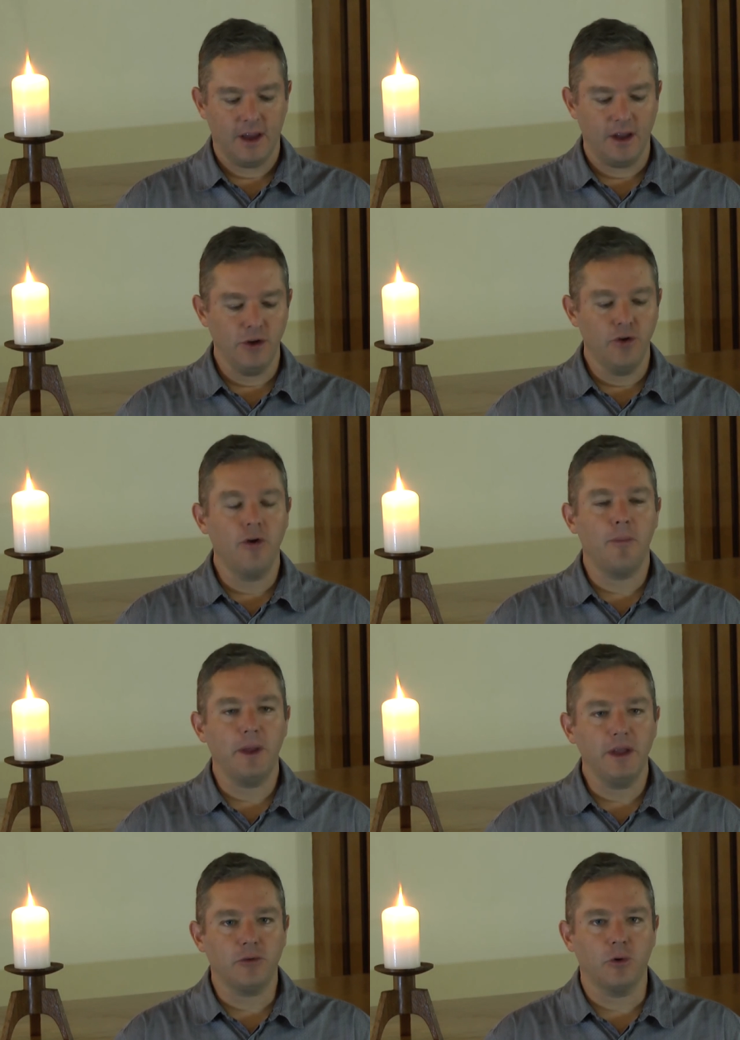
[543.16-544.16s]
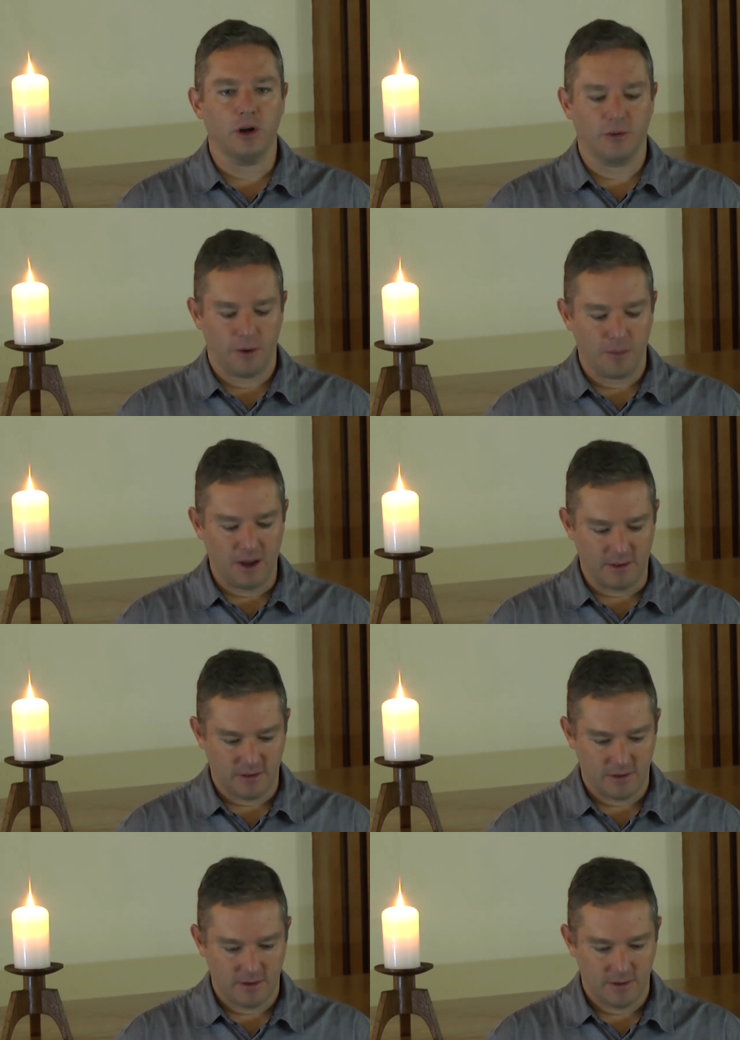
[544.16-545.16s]
a new repeat work from
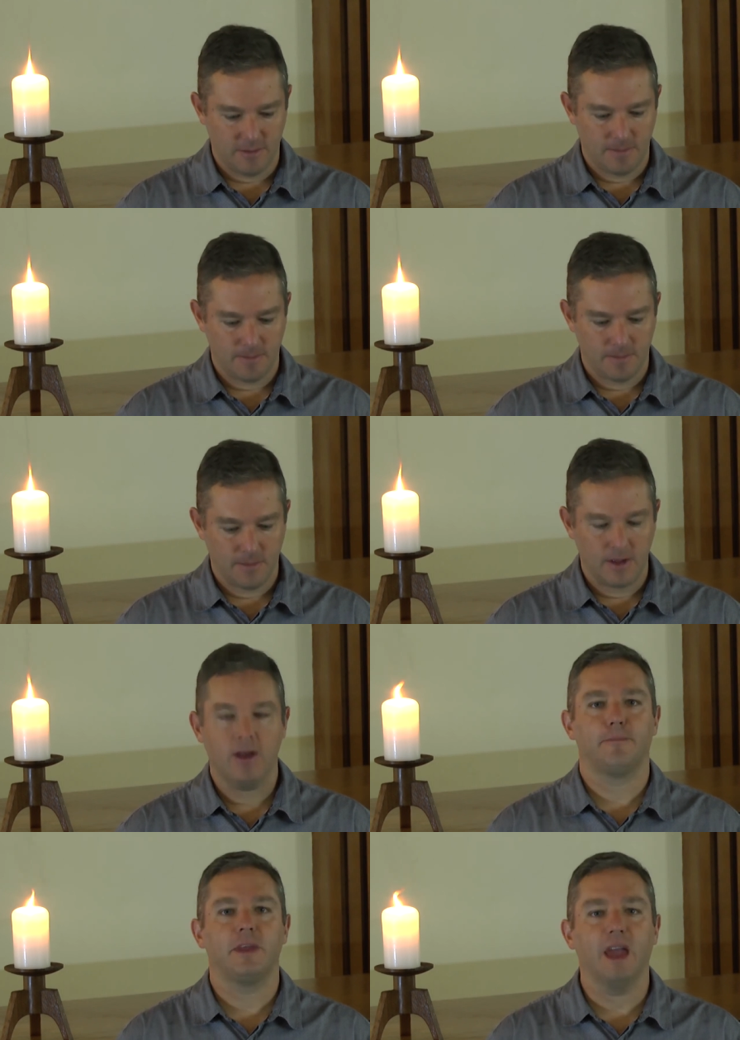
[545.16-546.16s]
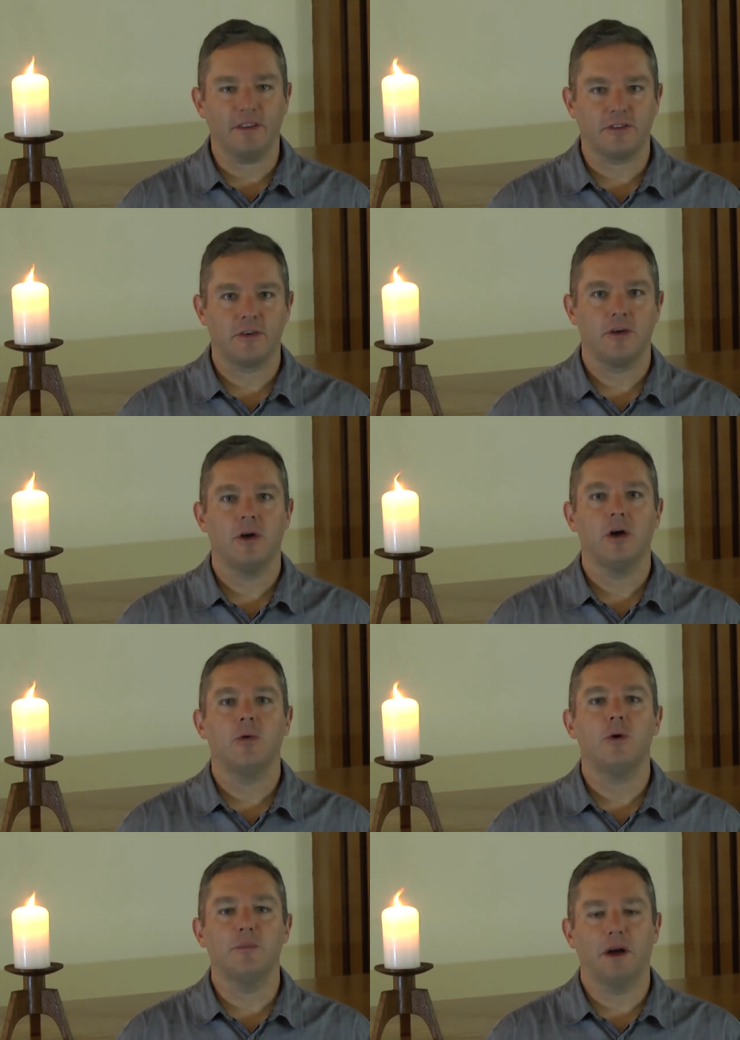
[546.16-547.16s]
us. Yes,
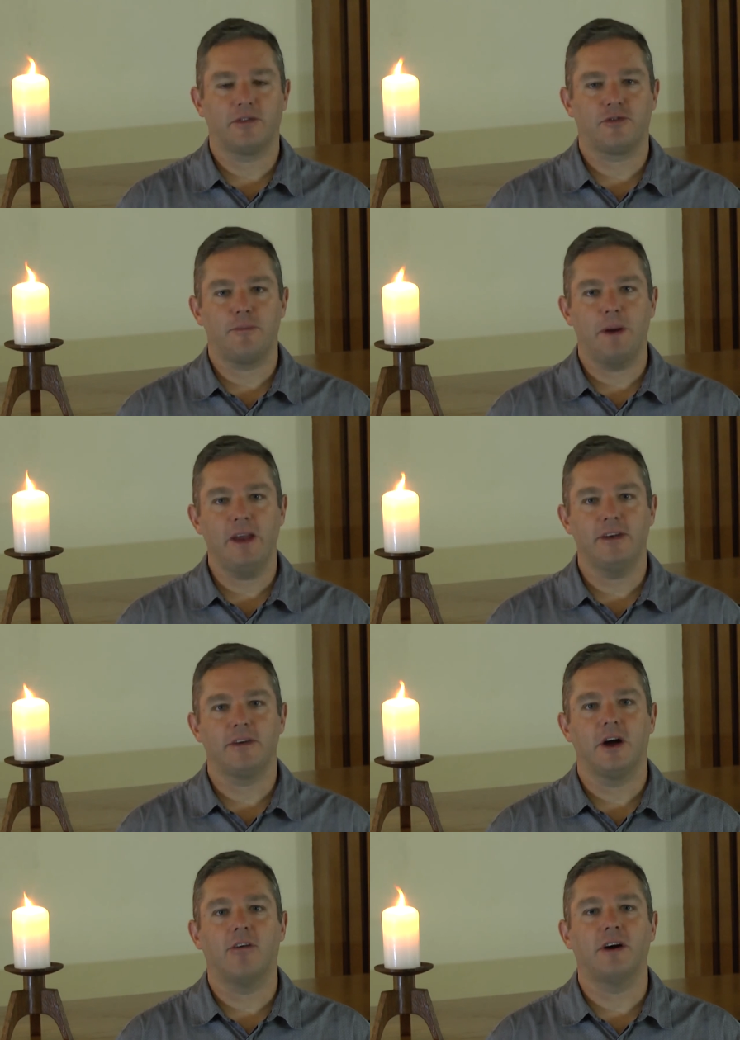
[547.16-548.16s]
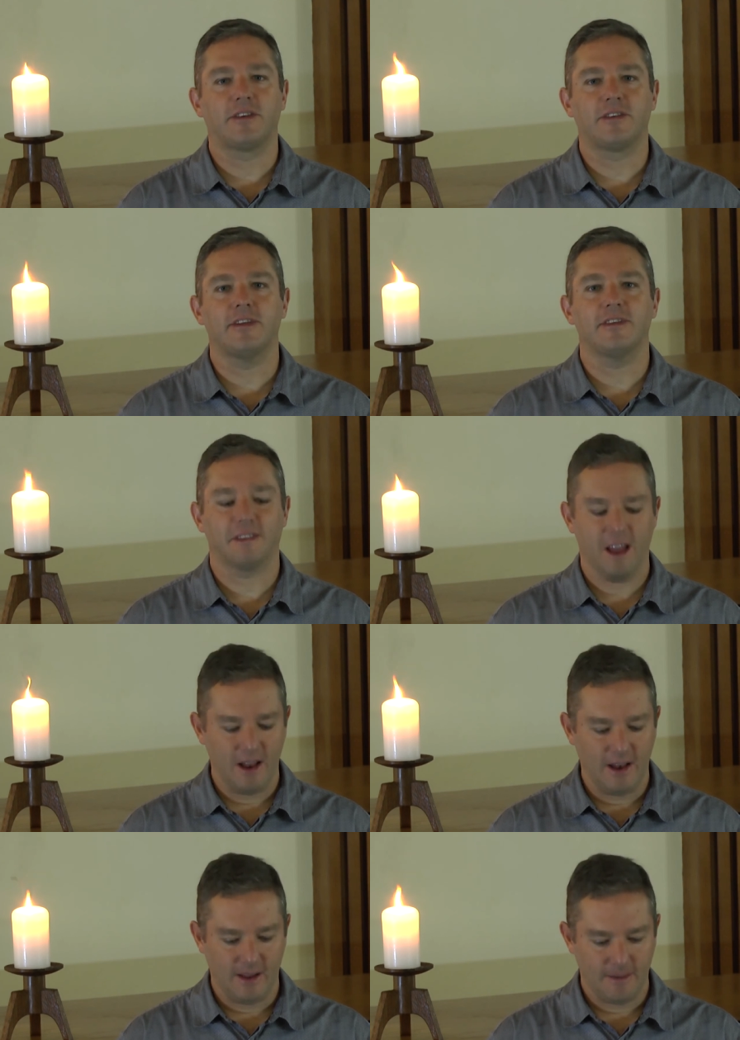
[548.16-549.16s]
we must repent of our sins
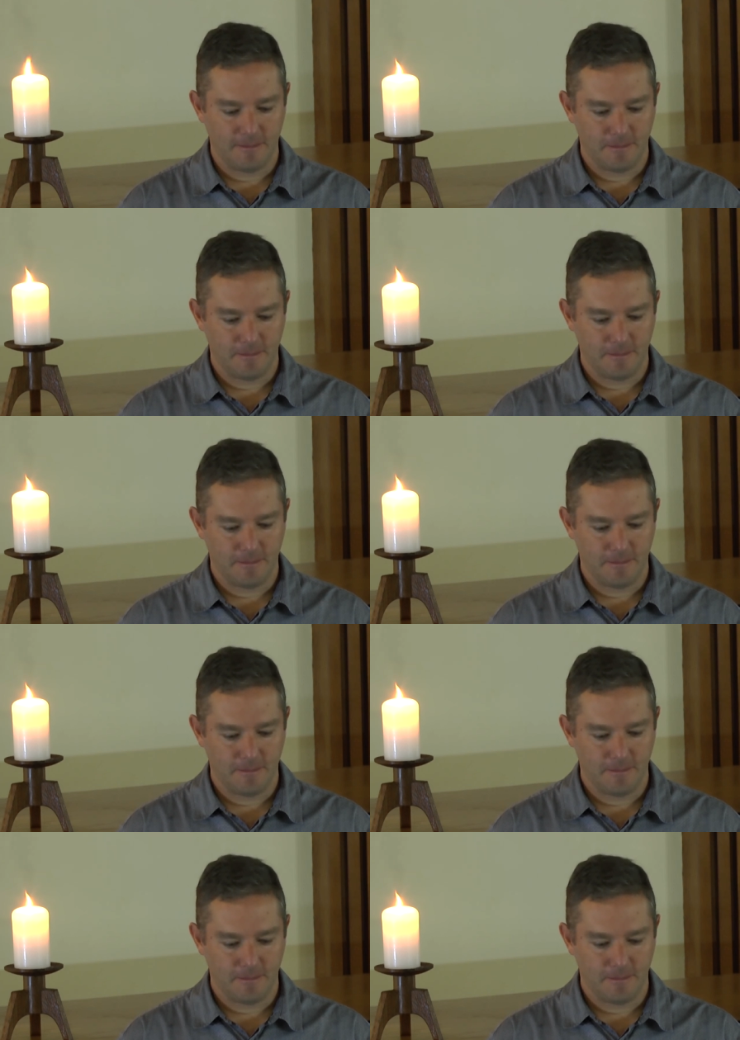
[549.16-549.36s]
daily